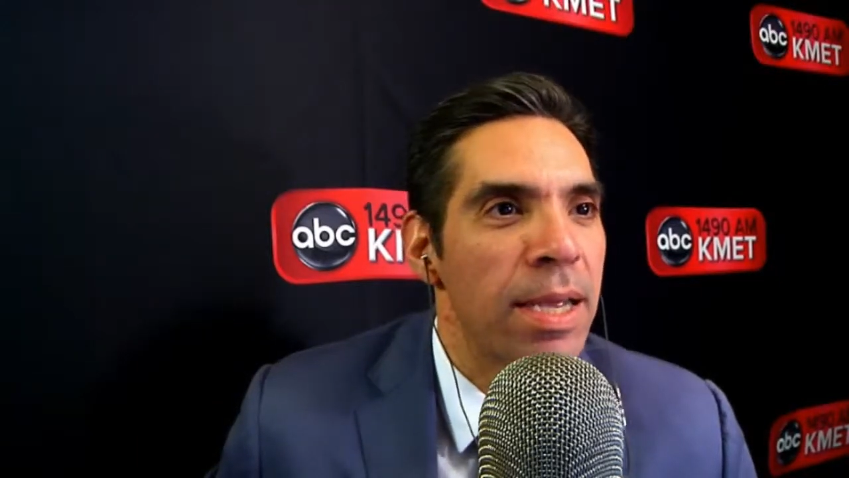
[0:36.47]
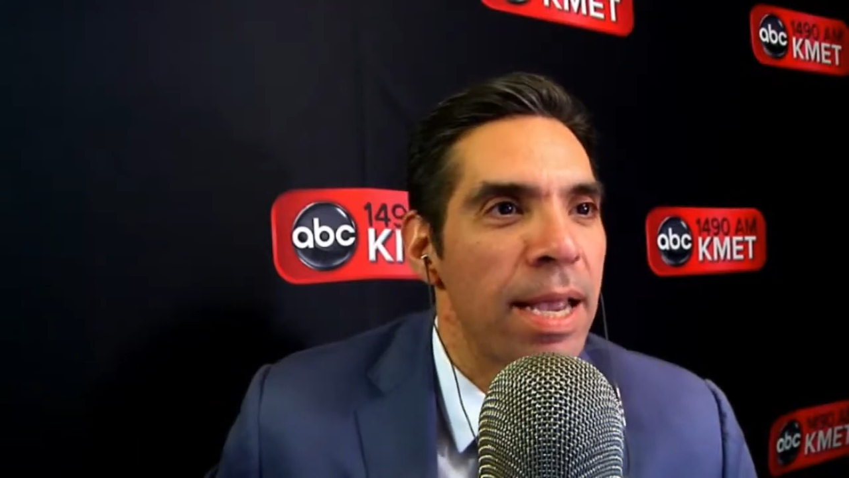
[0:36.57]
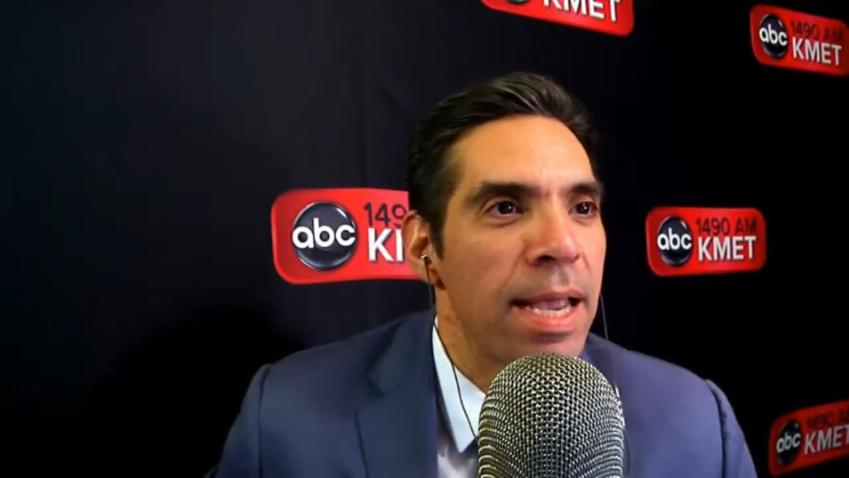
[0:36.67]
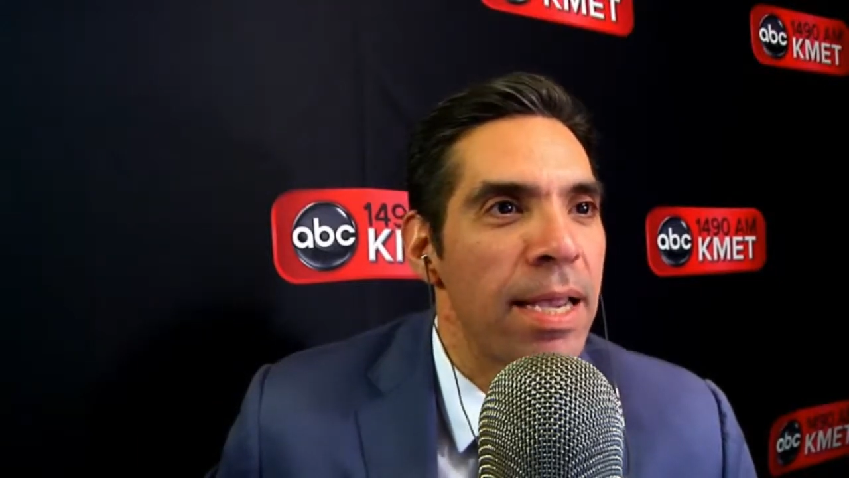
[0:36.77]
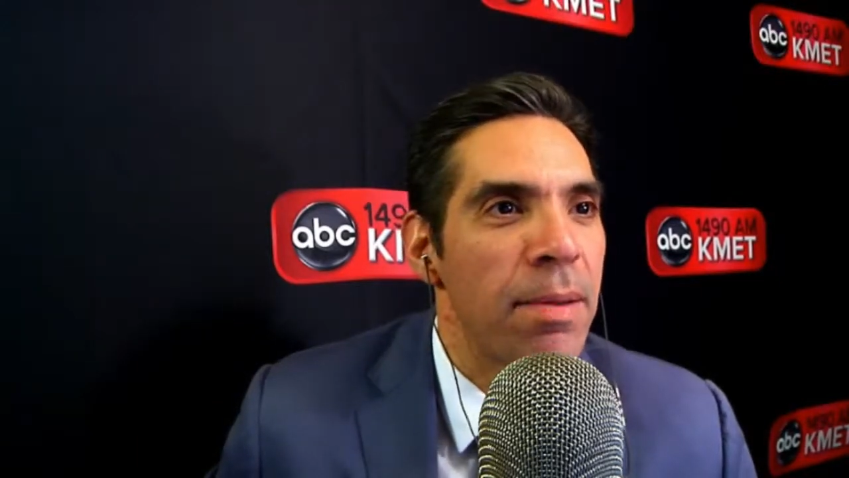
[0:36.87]

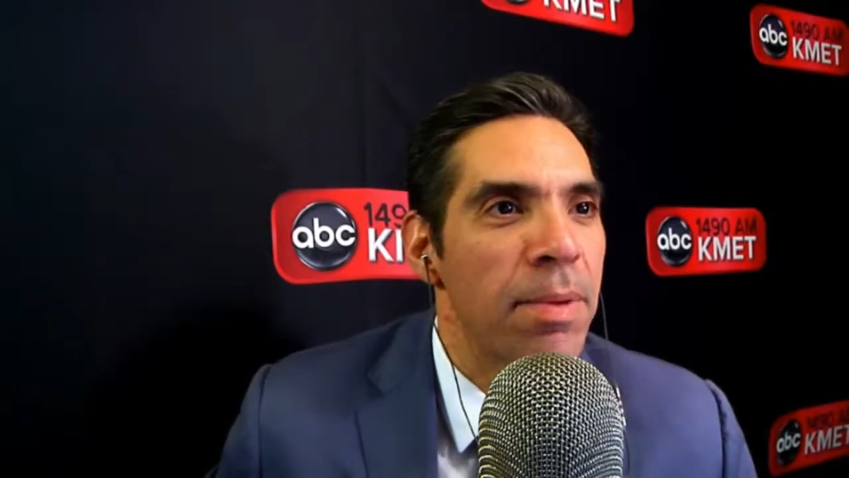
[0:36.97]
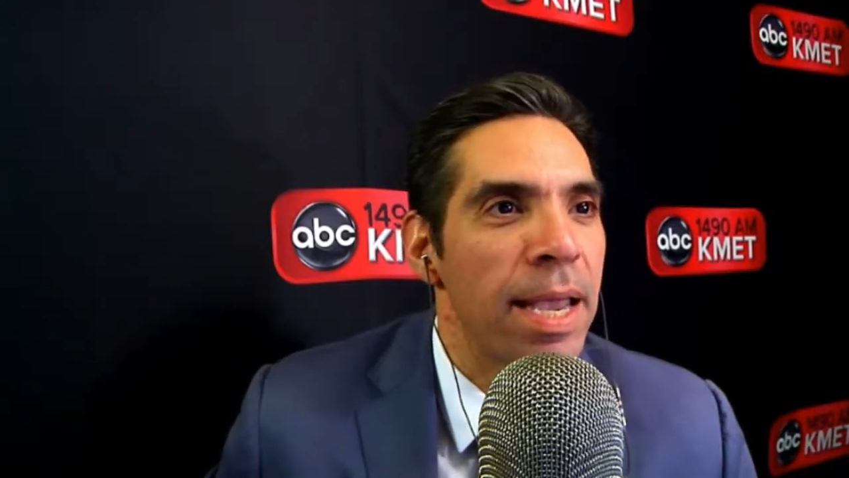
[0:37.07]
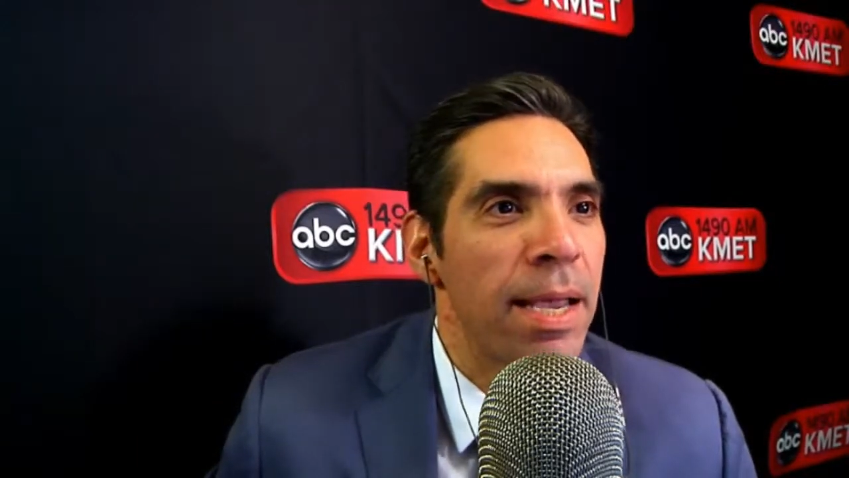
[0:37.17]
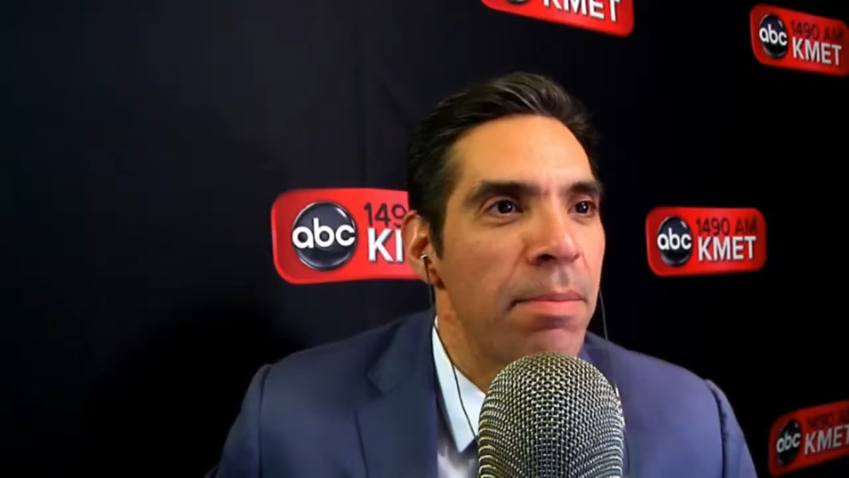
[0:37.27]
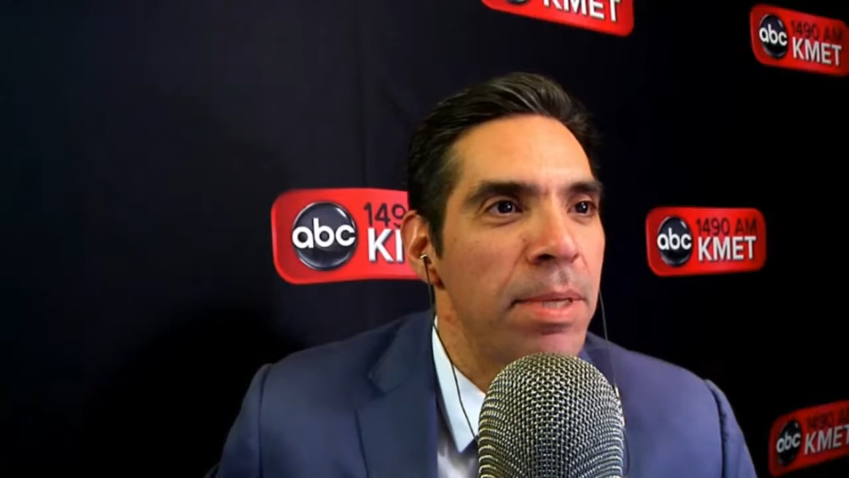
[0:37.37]
AM
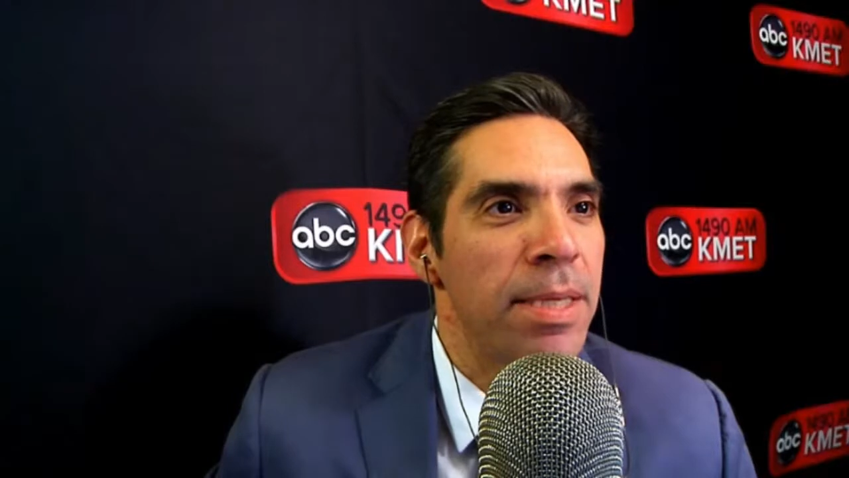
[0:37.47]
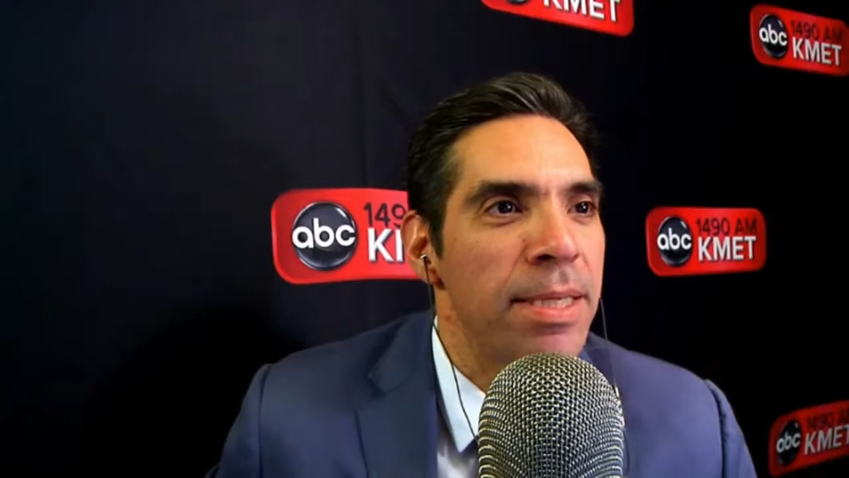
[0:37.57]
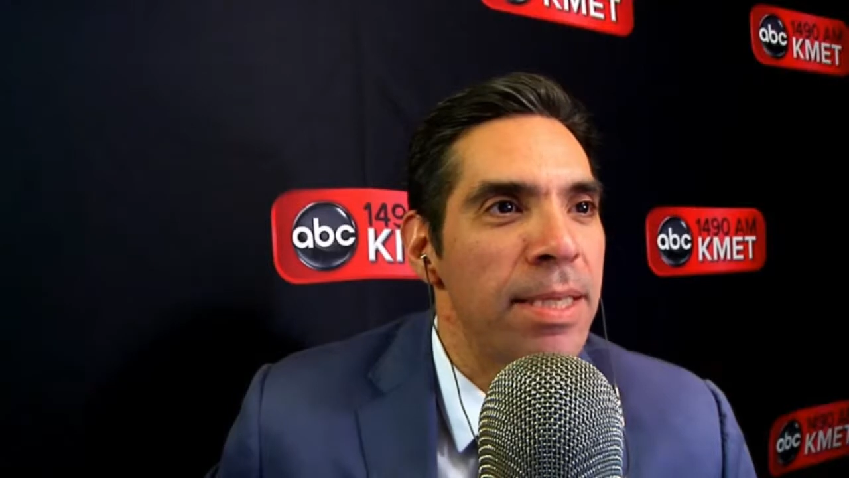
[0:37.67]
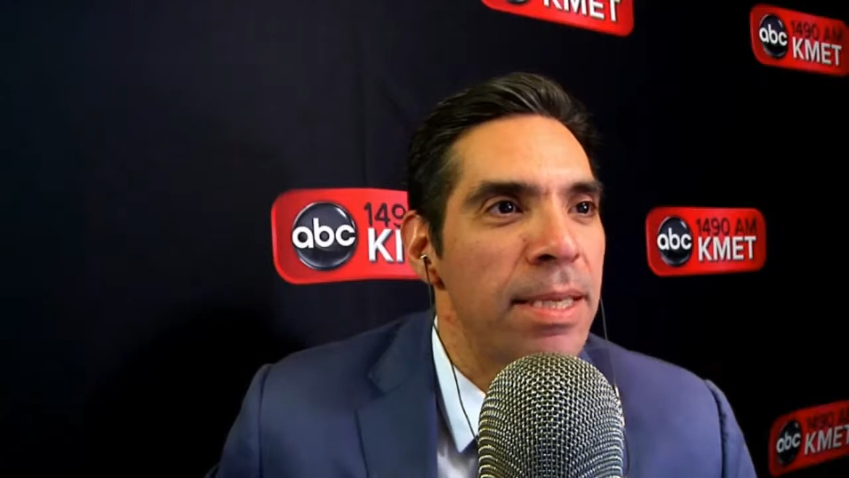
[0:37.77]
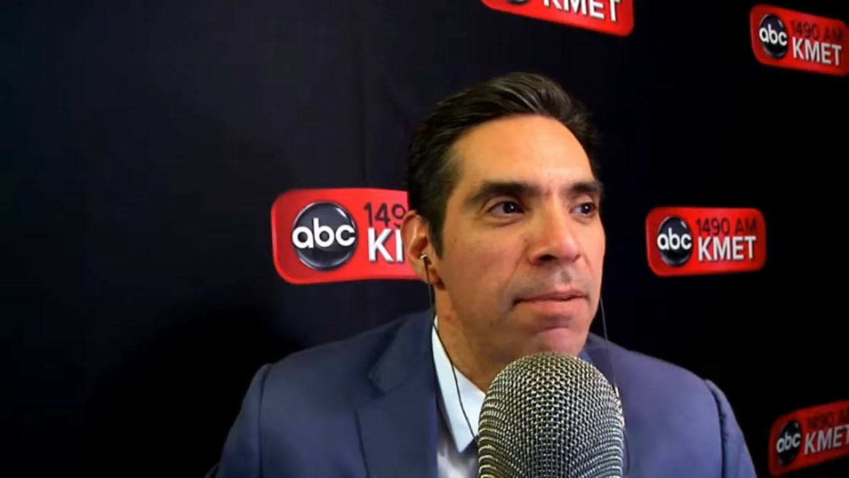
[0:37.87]

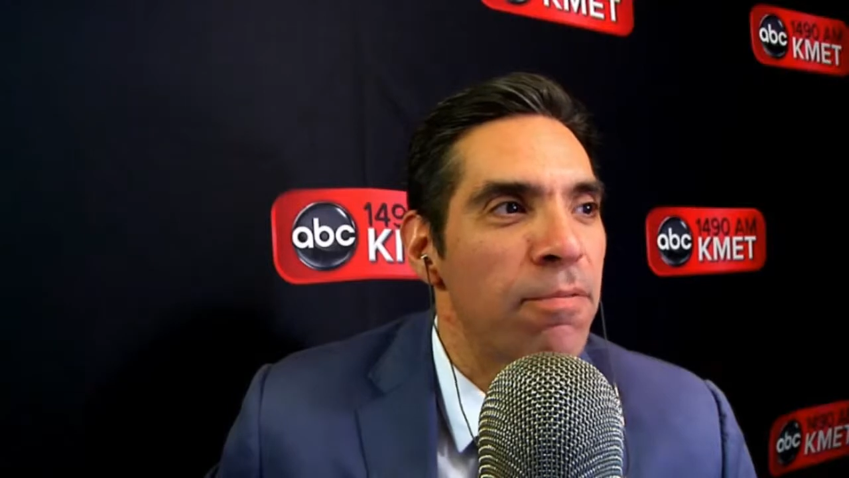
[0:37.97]
KMT